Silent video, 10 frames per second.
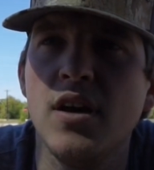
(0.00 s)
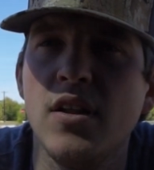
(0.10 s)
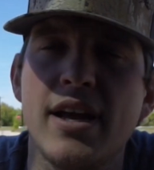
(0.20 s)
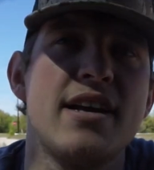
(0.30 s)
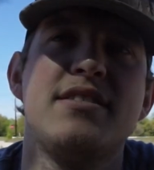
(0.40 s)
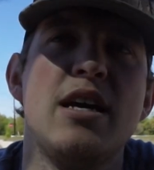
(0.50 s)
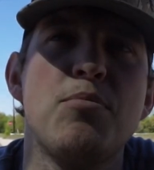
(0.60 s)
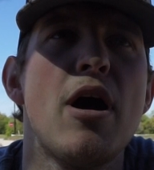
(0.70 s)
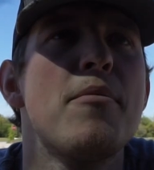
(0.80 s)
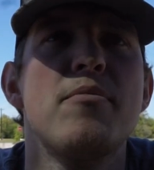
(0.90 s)
like I said,
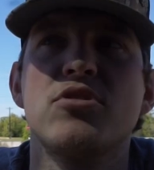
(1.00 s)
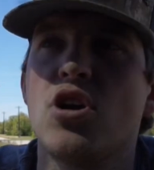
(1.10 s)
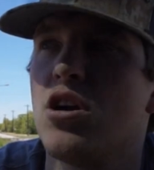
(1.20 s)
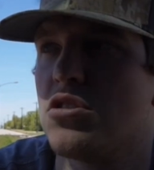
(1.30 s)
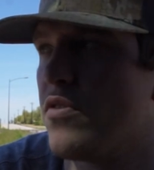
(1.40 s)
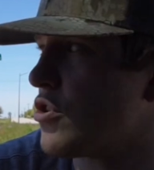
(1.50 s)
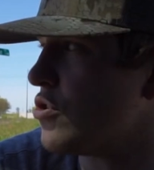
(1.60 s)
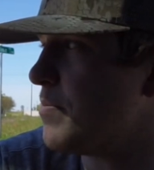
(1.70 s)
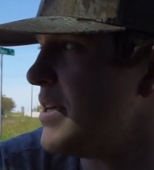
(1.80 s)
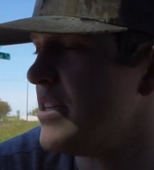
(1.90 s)
probably the most
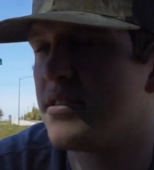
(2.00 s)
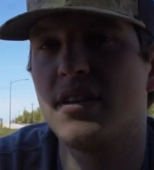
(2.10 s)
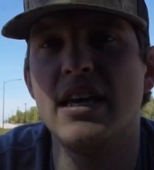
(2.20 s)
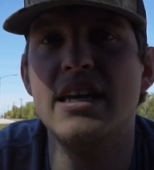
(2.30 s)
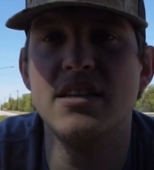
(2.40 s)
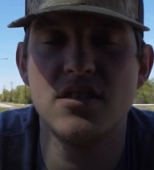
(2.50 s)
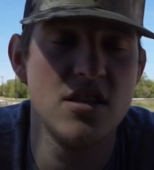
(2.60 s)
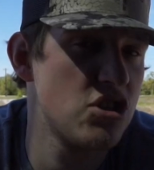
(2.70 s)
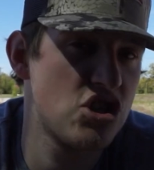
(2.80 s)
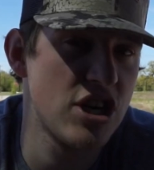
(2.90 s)
controversial piece is
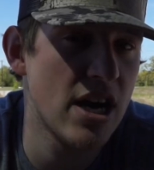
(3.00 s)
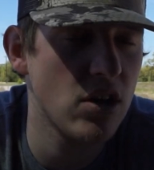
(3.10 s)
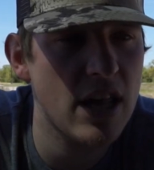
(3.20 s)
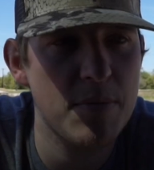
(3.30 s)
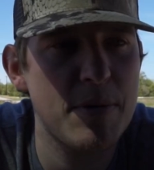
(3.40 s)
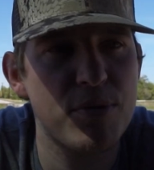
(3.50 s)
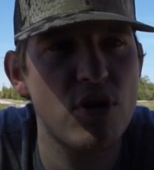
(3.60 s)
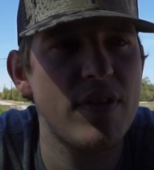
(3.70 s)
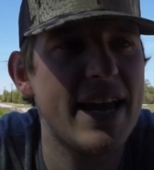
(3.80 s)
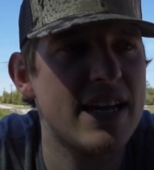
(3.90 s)
the shell. A lot of people
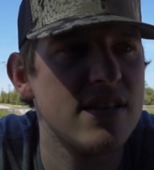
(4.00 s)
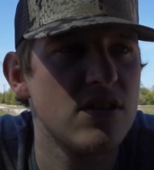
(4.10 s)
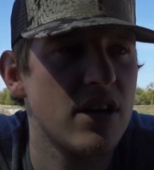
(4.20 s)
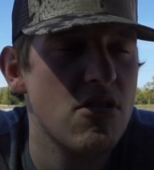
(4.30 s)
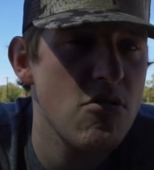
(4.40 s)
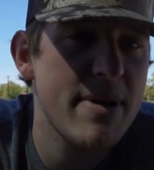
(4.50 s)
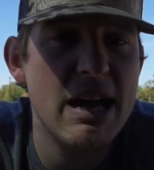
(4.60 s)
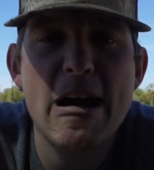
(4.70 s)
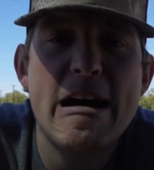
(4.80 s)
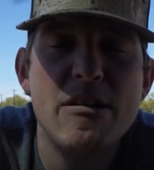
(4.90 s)
don't like it. They're like, oh my
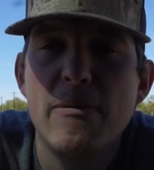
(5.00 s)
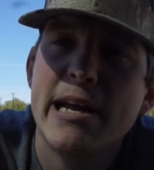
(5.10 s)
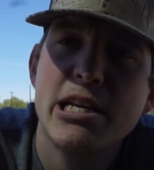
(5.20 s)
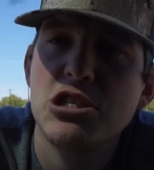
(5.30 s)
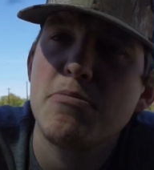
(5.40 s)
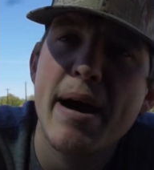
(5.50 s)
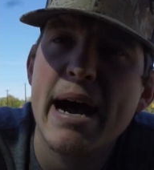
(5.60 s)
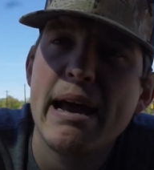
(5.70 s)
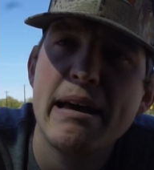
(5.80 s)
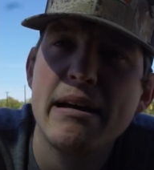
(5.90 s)
God, why didn't you
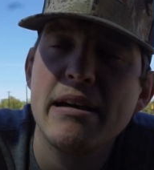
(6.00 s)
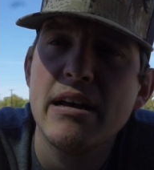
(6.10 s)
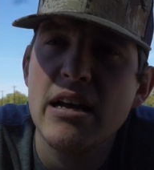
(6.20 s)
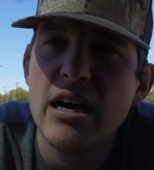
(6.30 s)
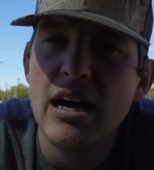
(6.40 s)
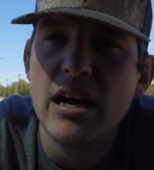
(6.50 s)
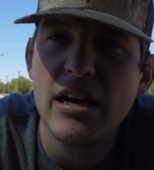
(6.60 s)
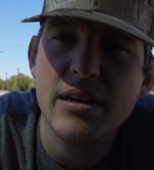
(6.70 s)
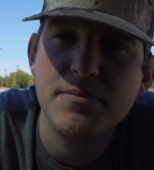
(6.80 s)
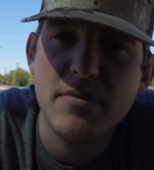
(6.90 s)
buy
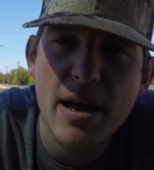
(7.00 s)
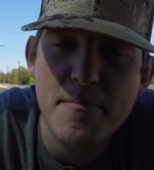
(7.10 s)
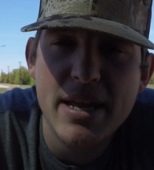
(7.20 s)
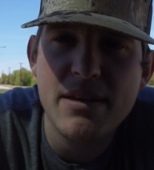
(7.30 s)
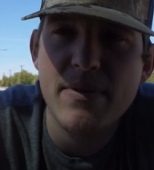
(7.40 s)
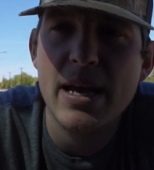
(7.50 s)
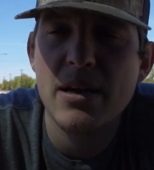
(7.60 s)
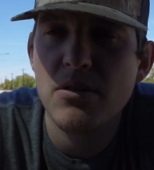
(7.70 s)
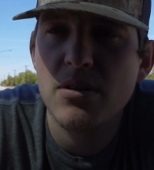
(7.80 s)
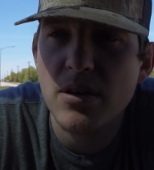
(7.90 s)
a
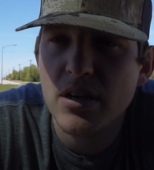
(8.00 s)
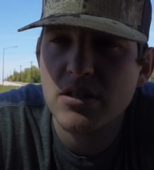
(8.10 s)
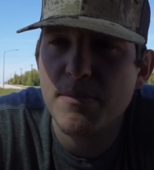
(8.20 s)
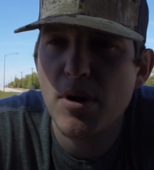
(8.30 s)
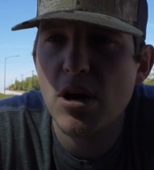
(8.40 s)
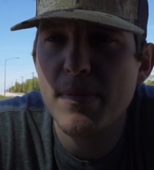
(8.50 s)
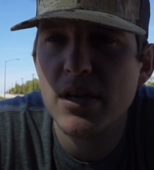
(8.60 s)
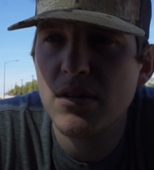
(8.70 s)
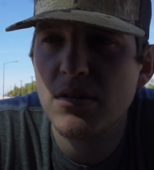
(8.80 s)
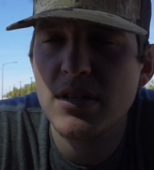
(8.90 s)
minivan or a
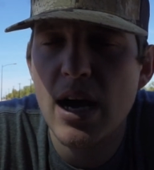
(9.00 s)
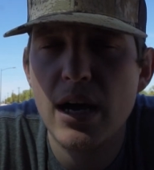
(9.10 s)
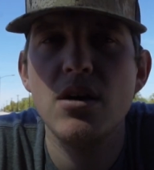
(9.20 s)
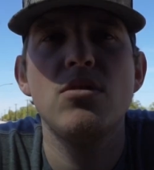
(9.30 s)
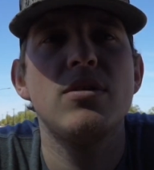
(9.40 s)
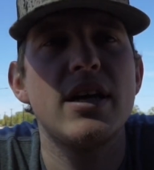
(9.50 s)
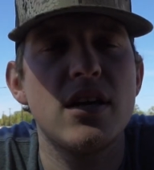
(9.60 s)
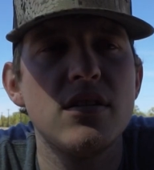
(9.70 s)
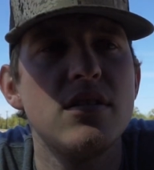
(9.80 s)
Suburban or Tahoe? Like,